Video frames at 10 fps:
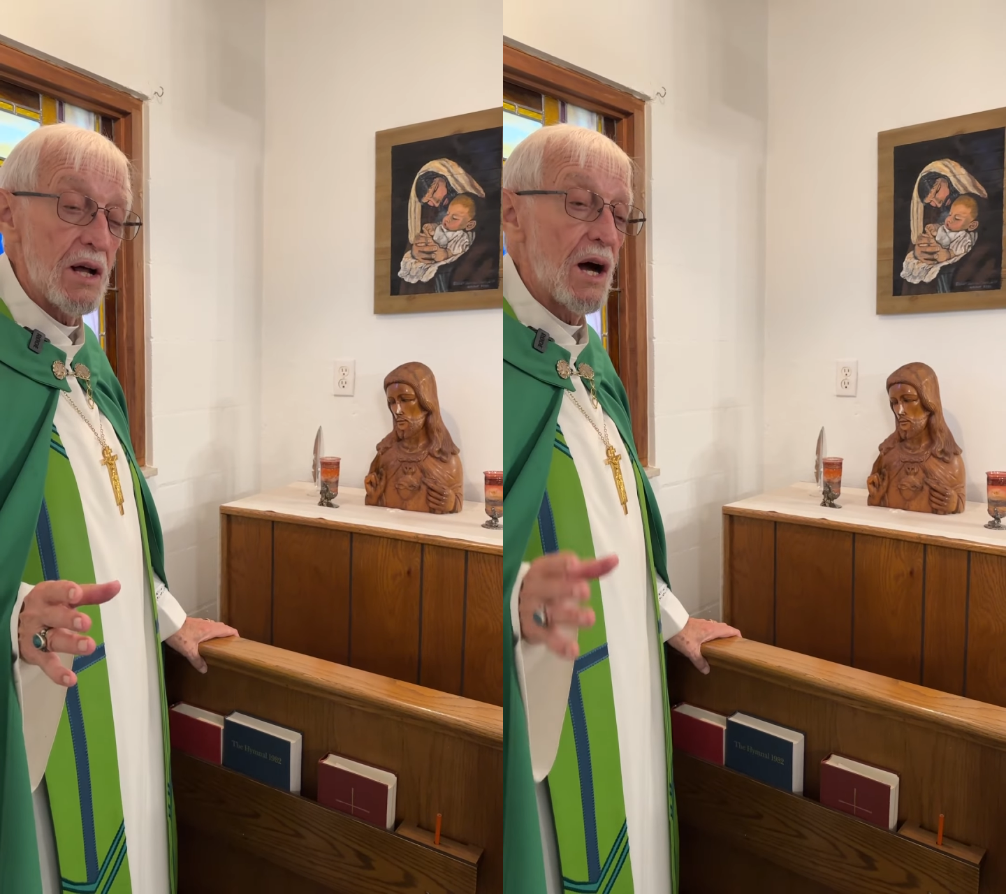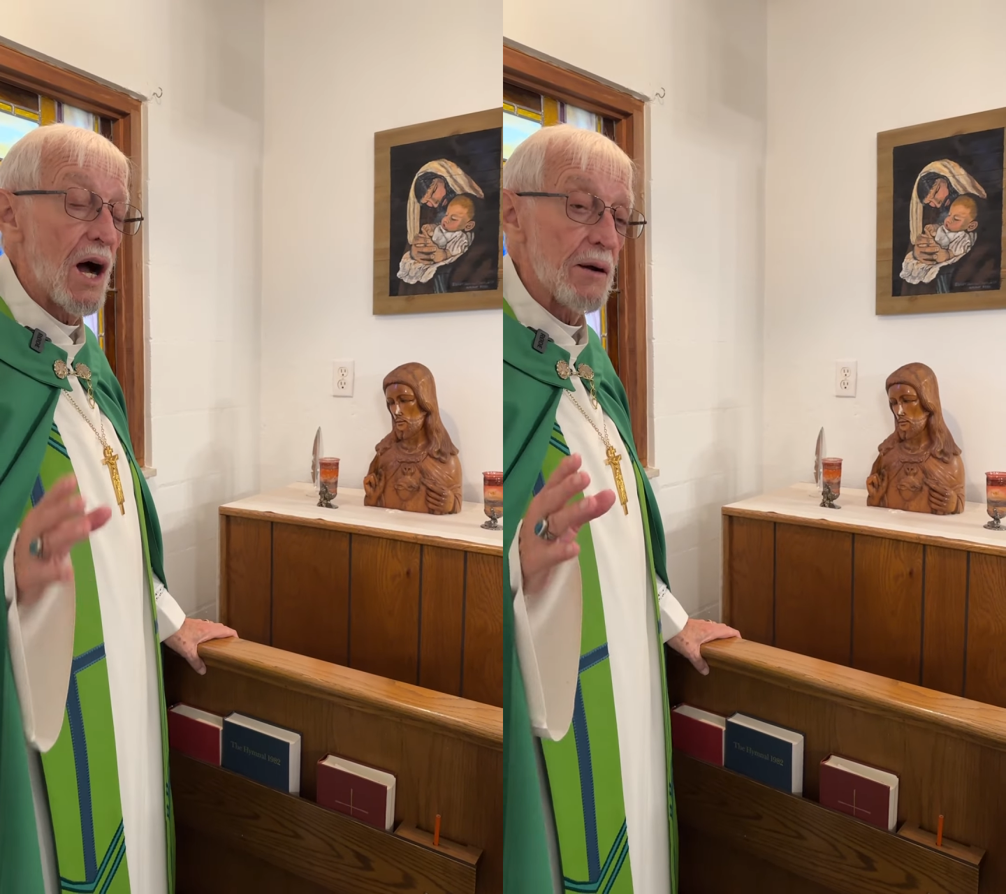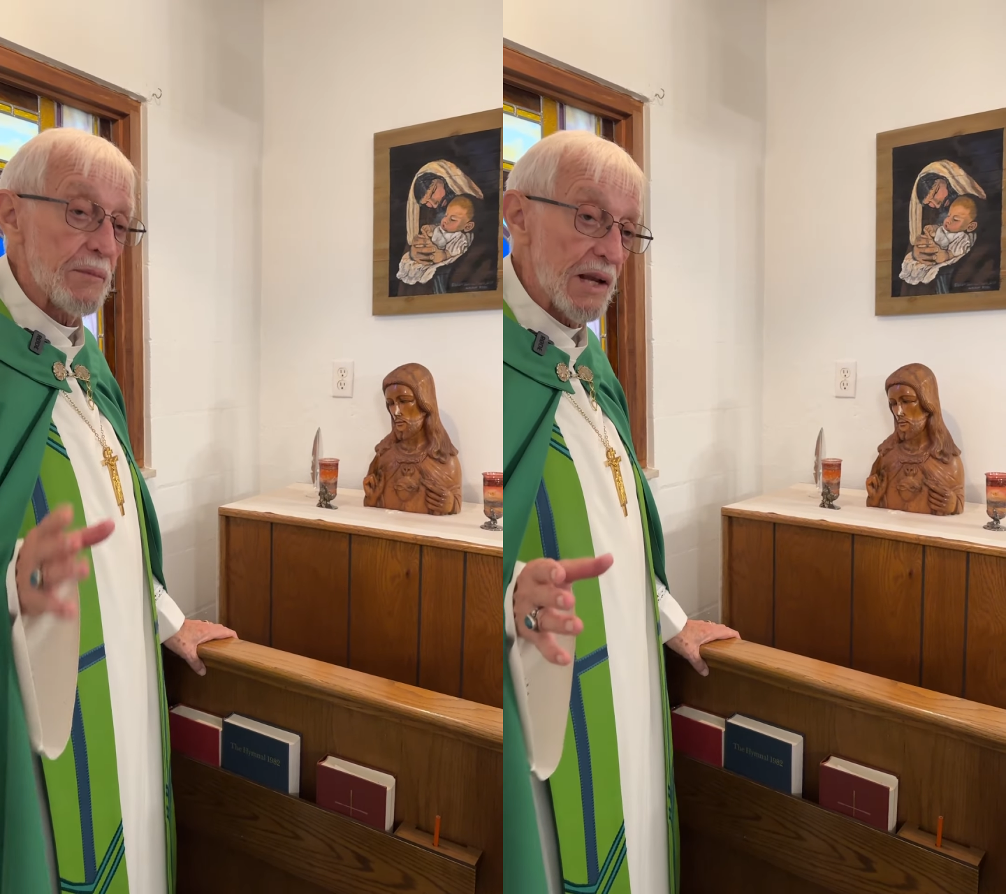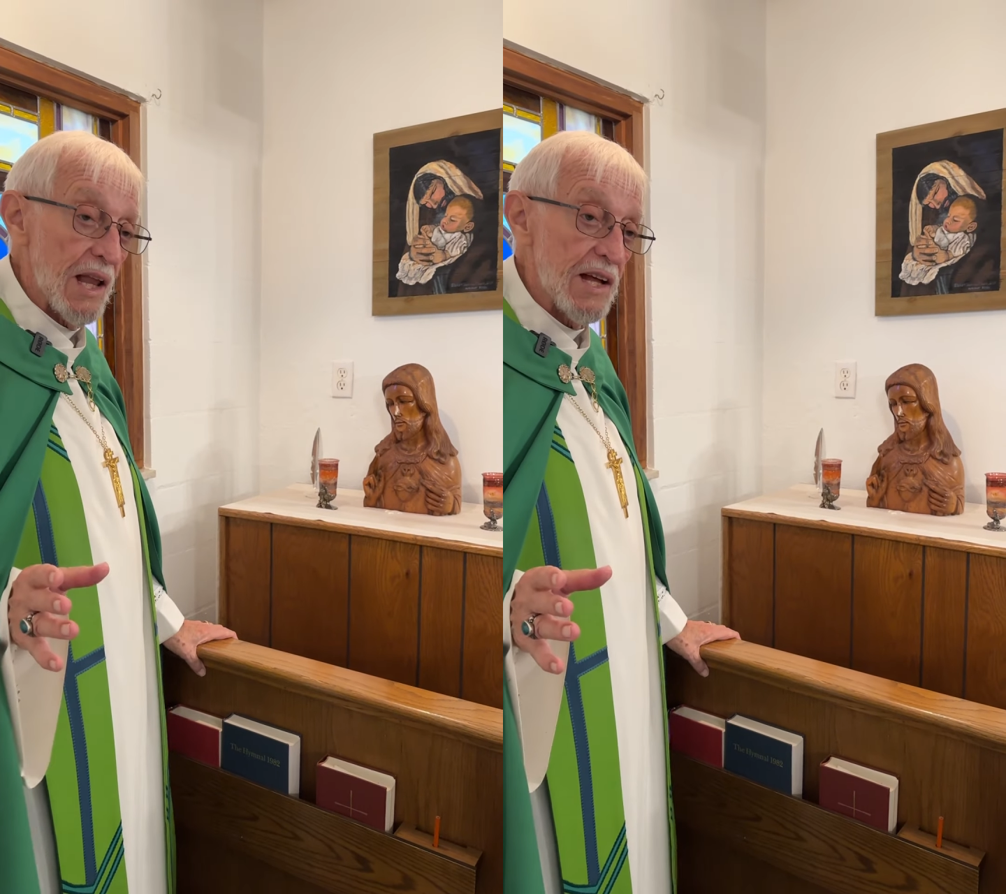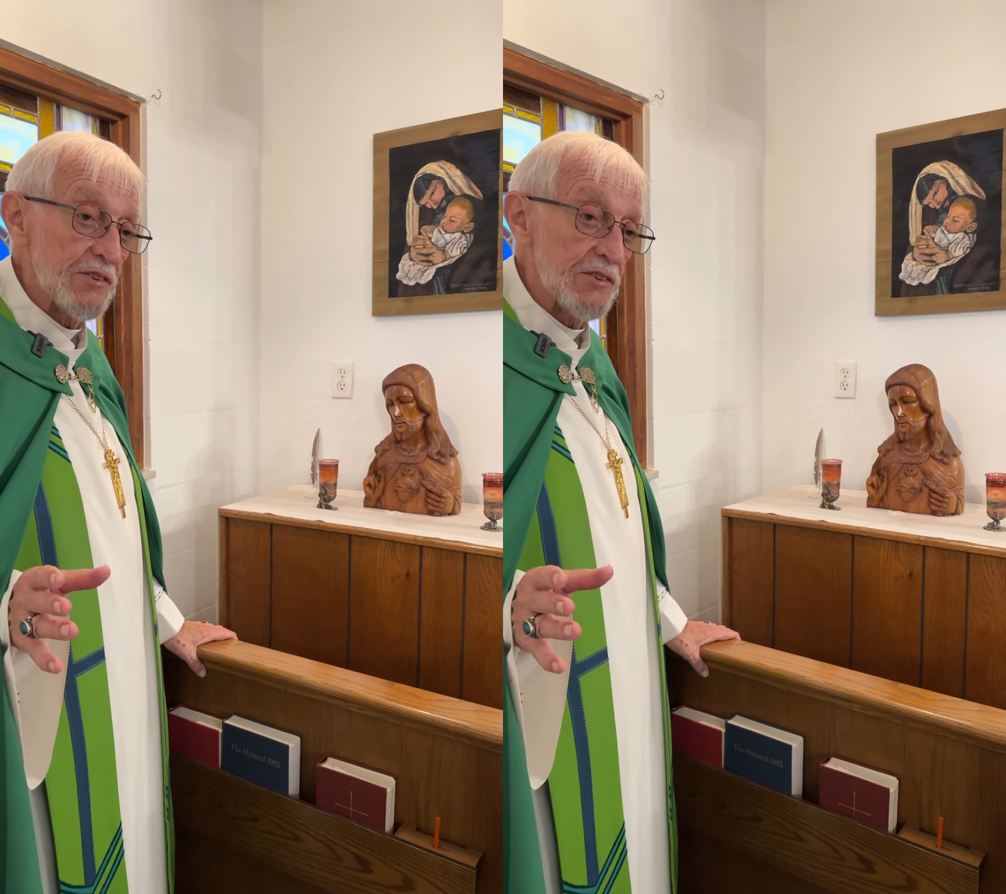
I'm glad